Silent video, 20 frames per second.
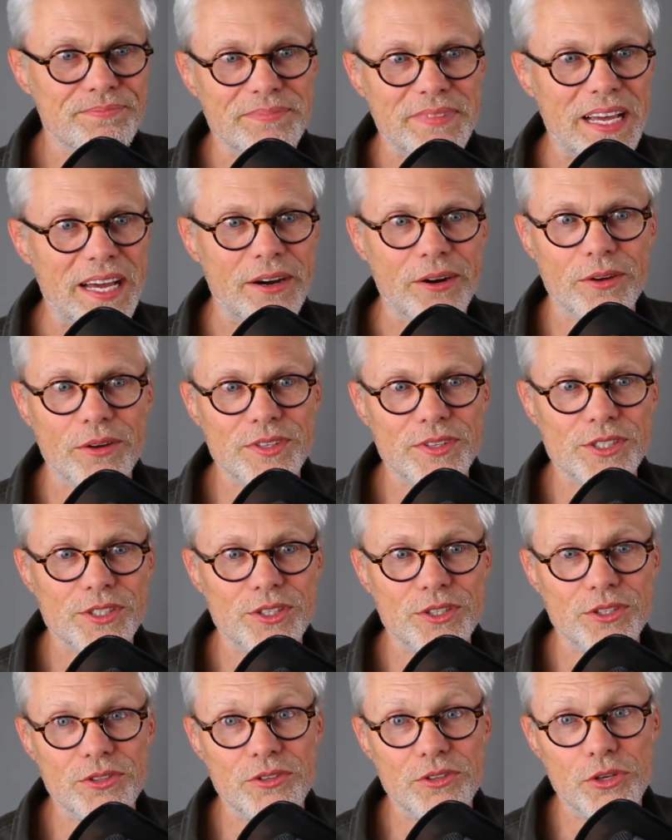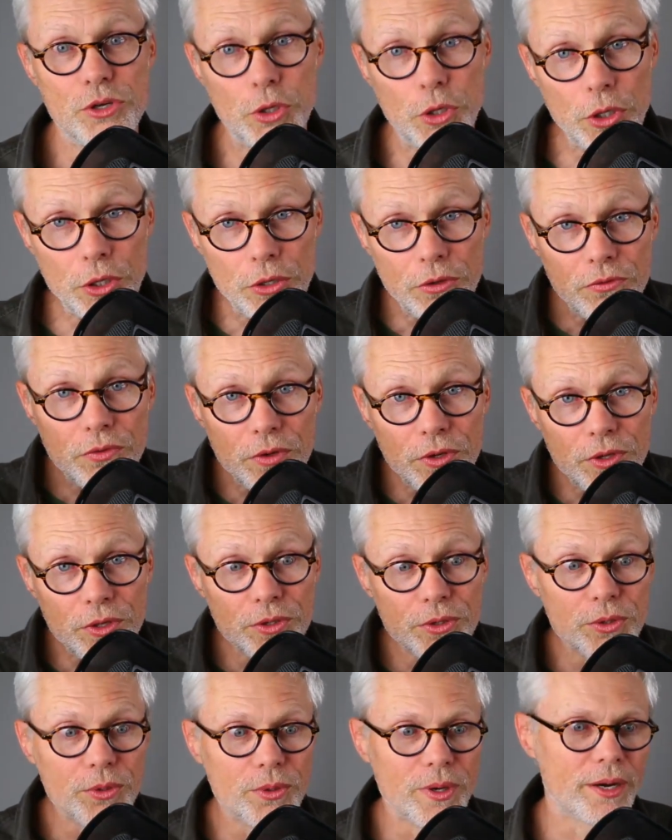I don't know if it's good for
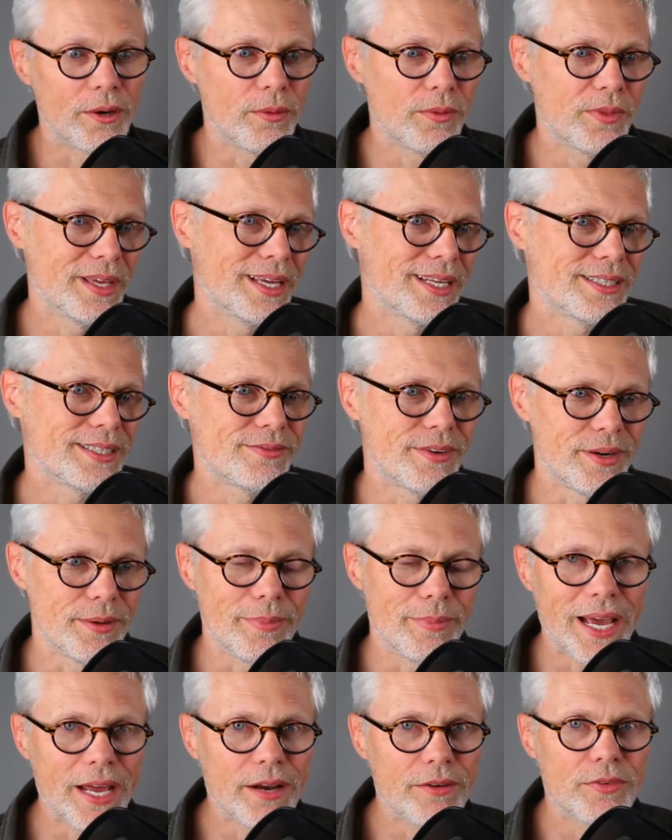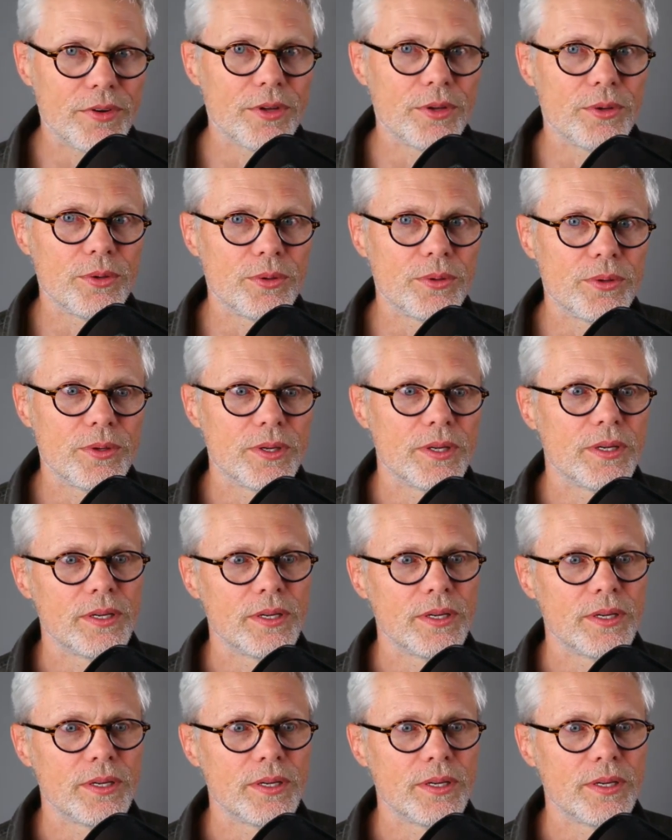you. I don't think it's very bad for you.